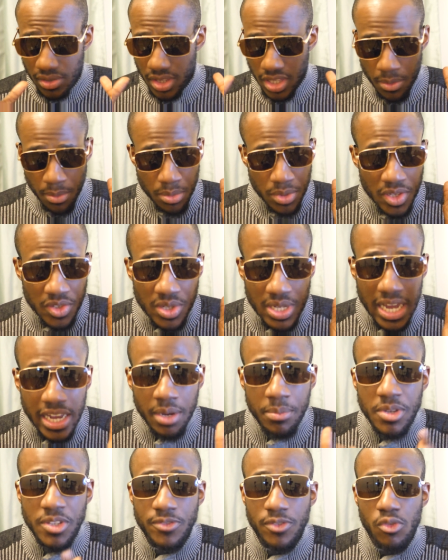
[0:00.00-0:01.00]
There's an
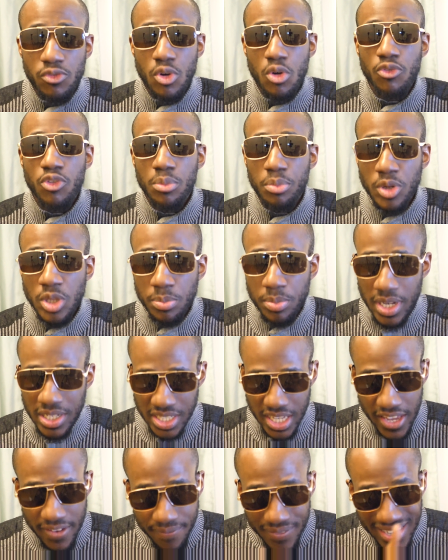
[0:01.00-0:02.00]
argument for both
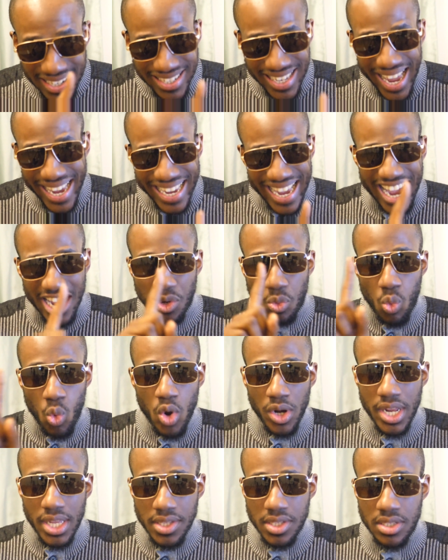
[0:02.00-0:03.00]
players. If Van Dijk had
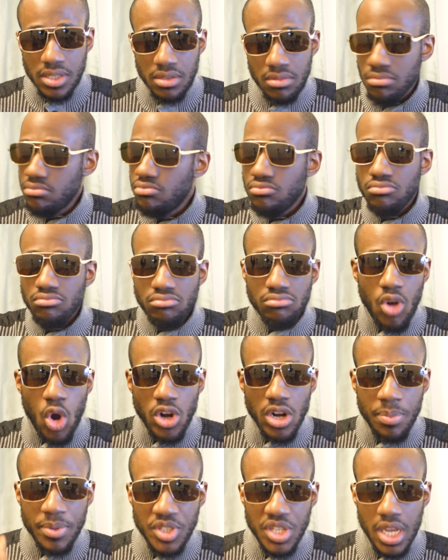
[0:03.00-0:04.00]
won it,
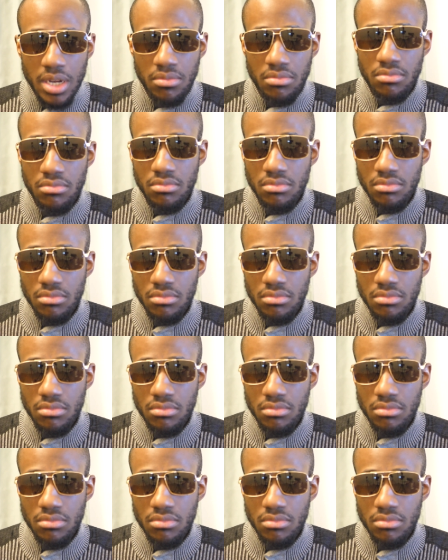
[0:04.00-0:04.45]
100%,